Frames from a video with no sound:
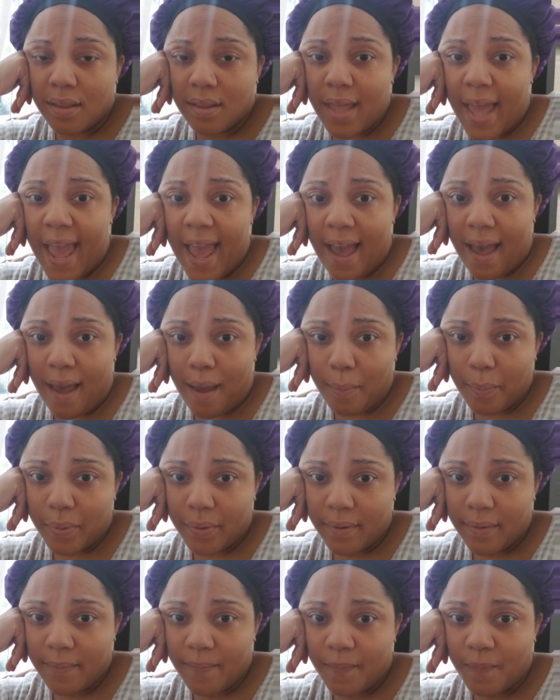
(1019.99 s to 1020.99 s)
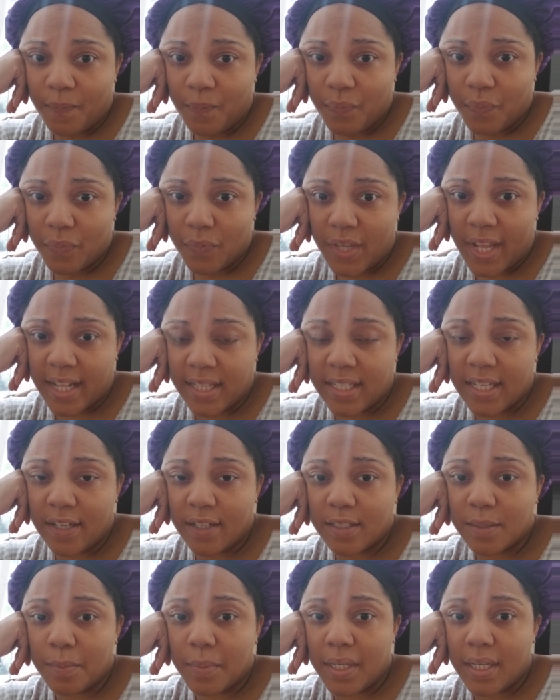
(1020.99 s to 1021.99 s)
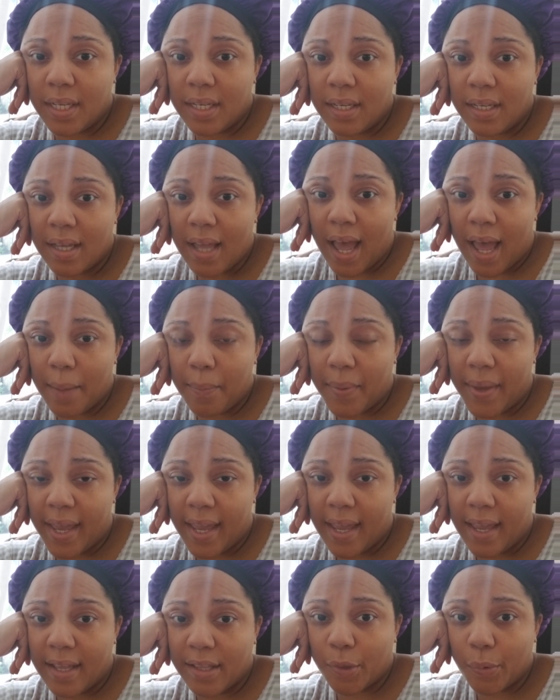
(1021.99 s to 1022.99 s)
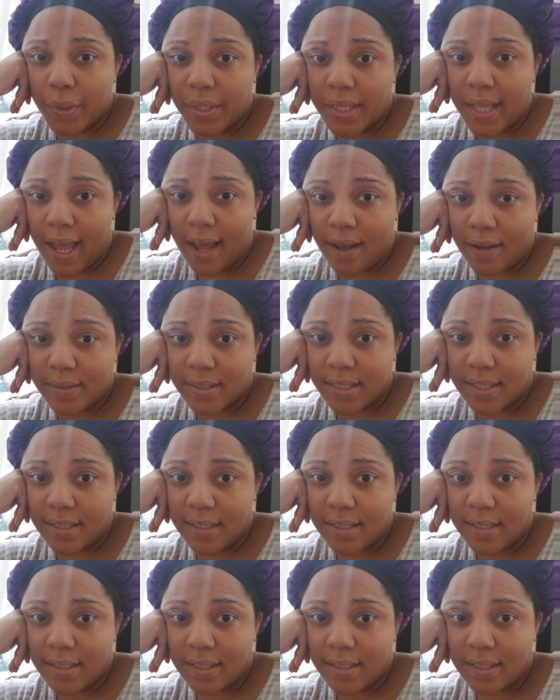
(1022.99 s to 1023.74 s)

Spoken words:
the app that tells me I paid $3,000